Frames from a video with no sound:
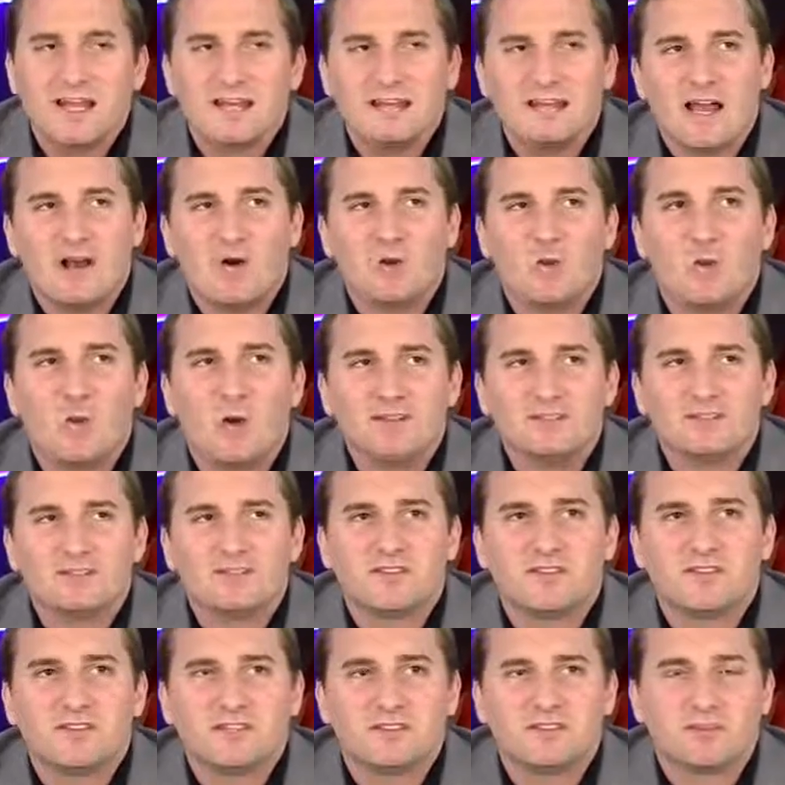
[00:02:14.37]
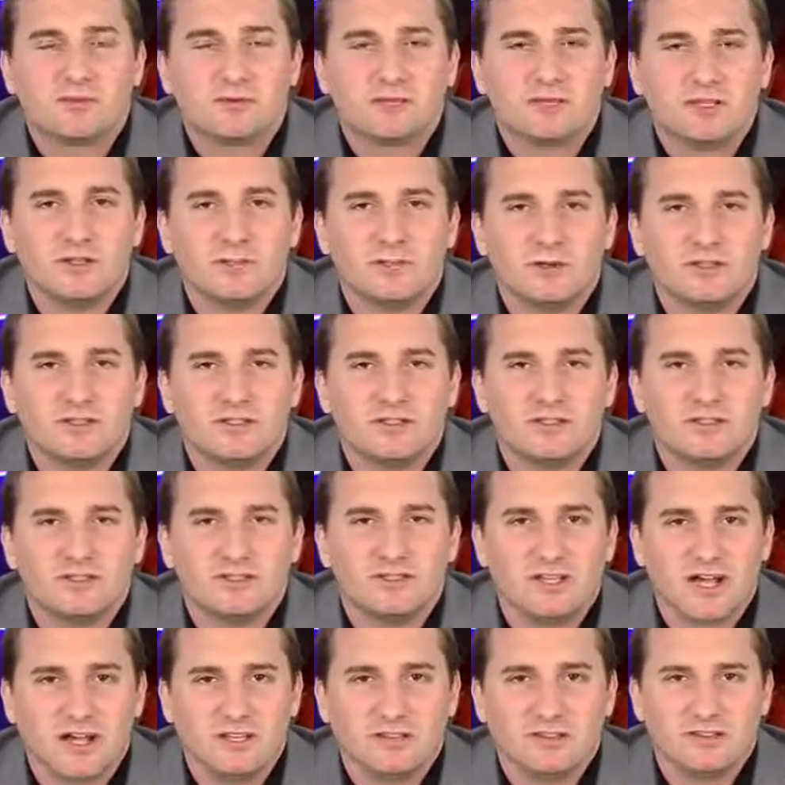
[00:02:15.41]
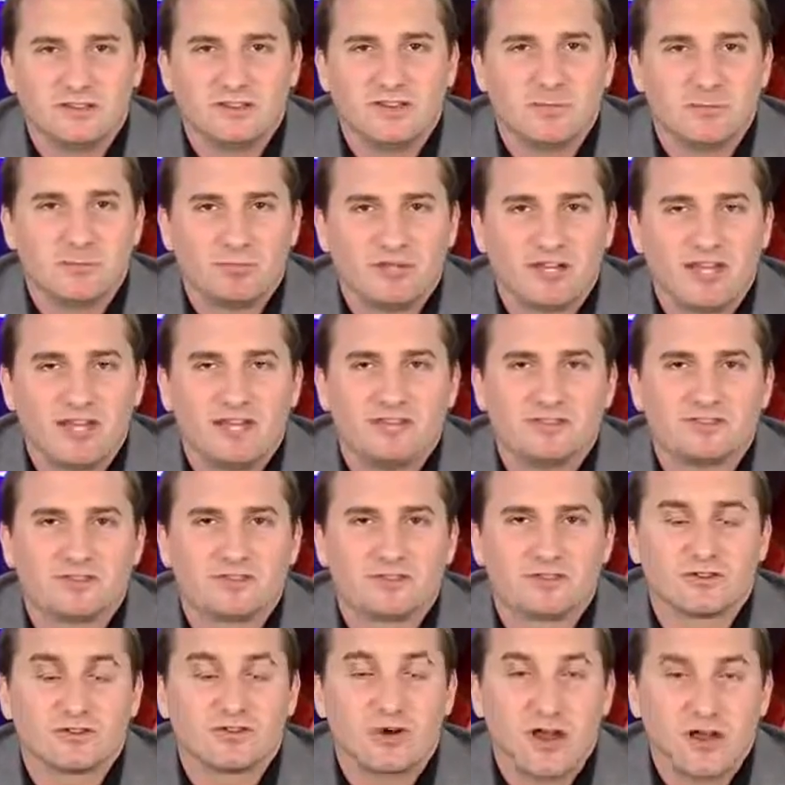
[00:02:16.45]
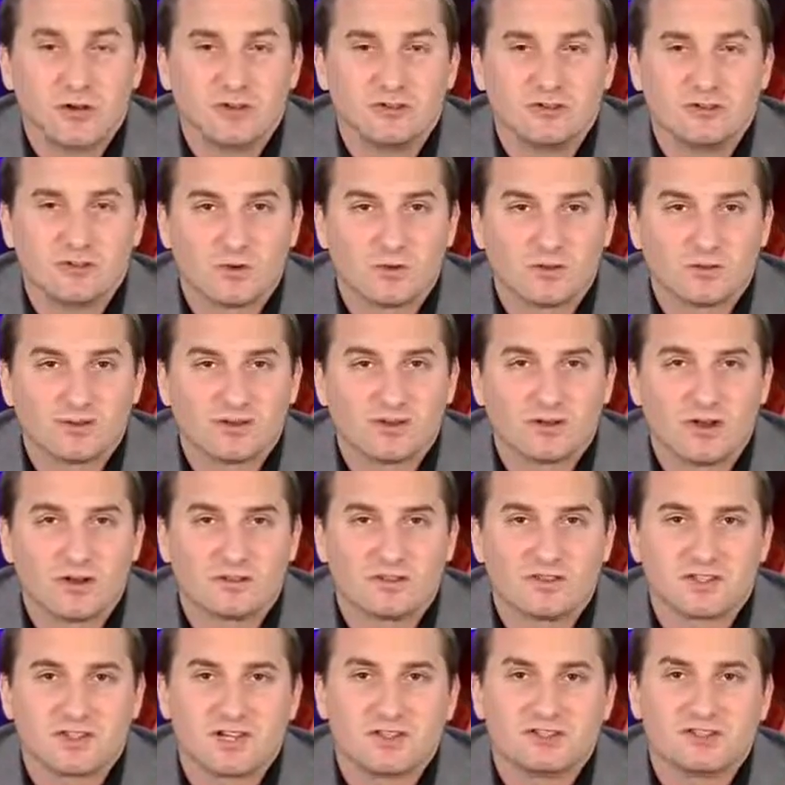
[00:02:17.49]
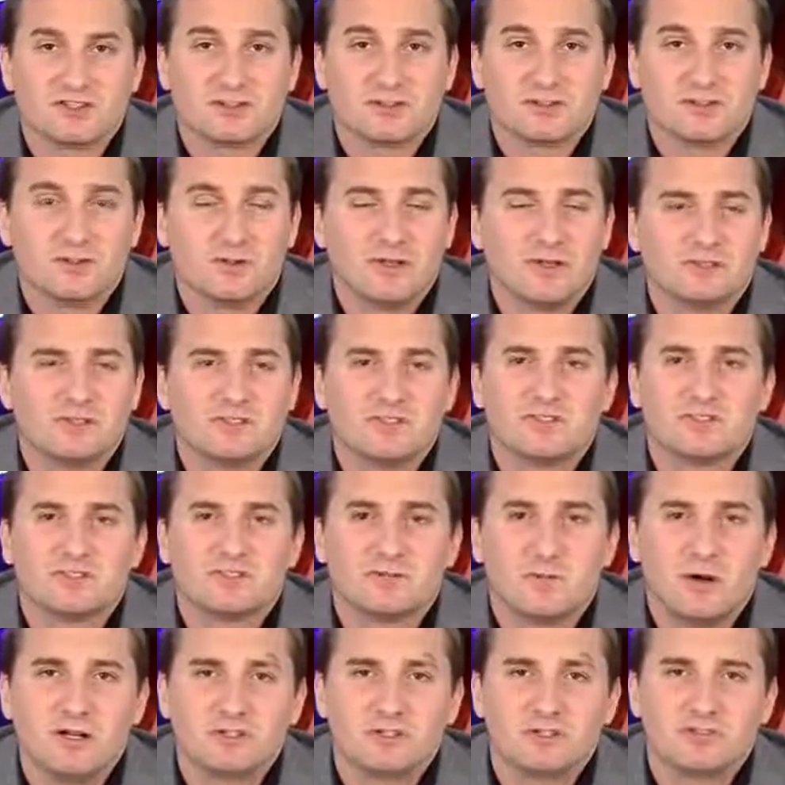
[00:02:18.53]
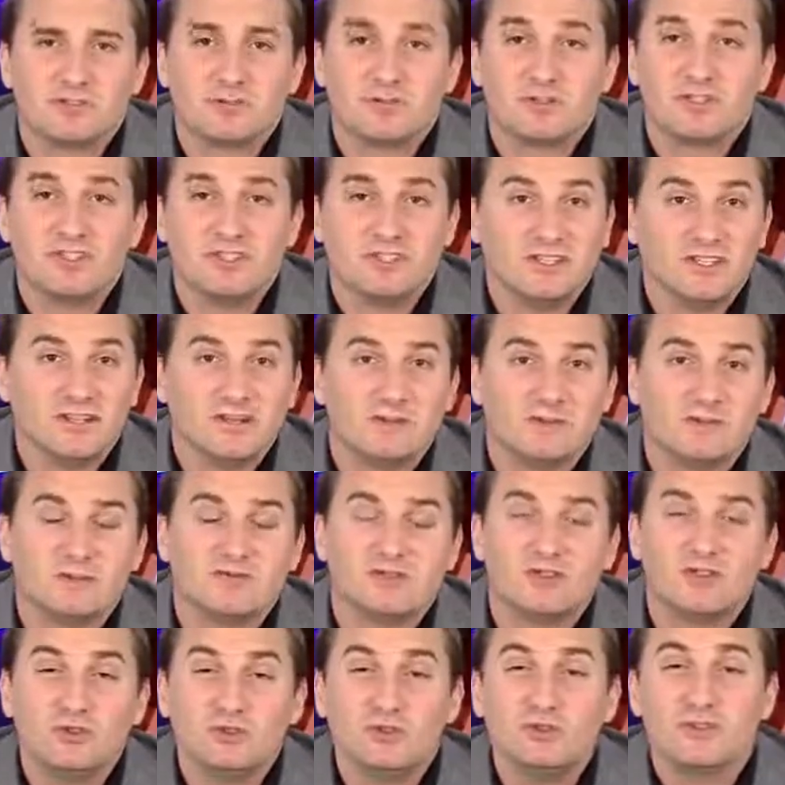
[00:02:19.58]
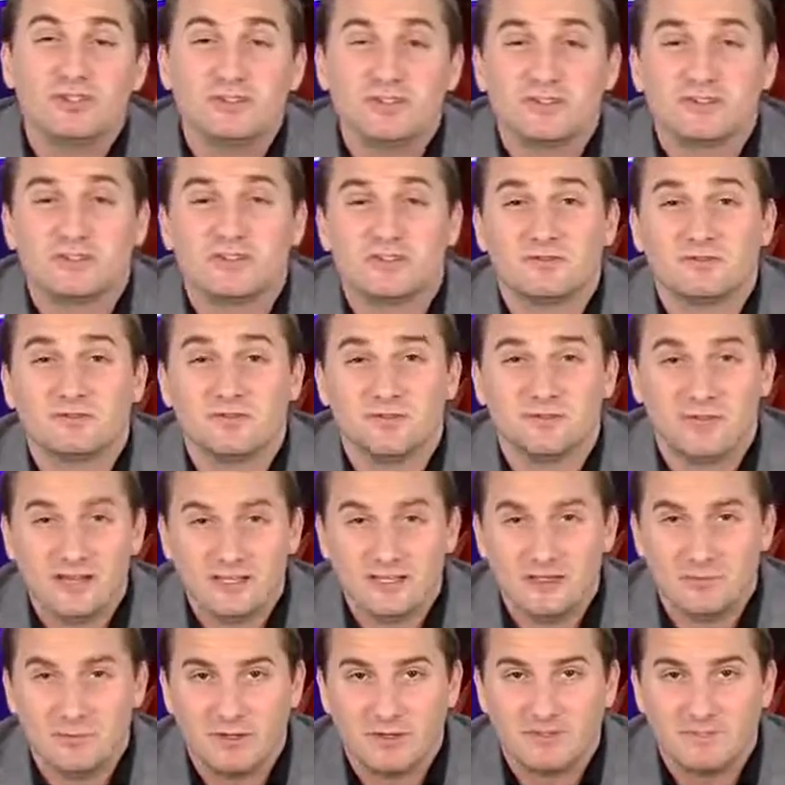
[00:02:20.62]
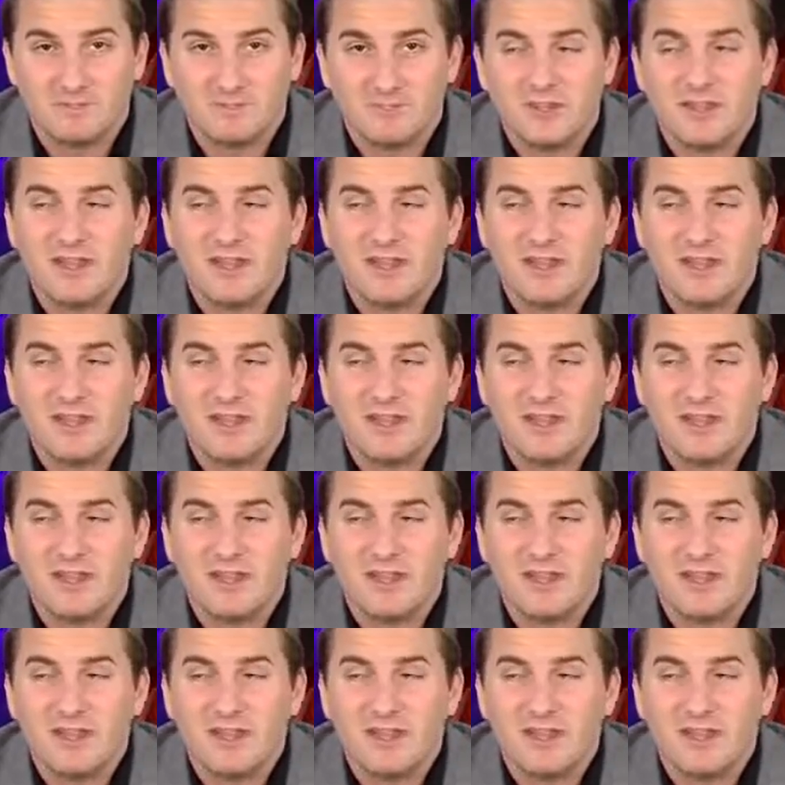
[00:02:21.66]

Now, once these 3D printed guns, the plans are crowdsourced across the country, and we have 6 months or a year of 2 years of development,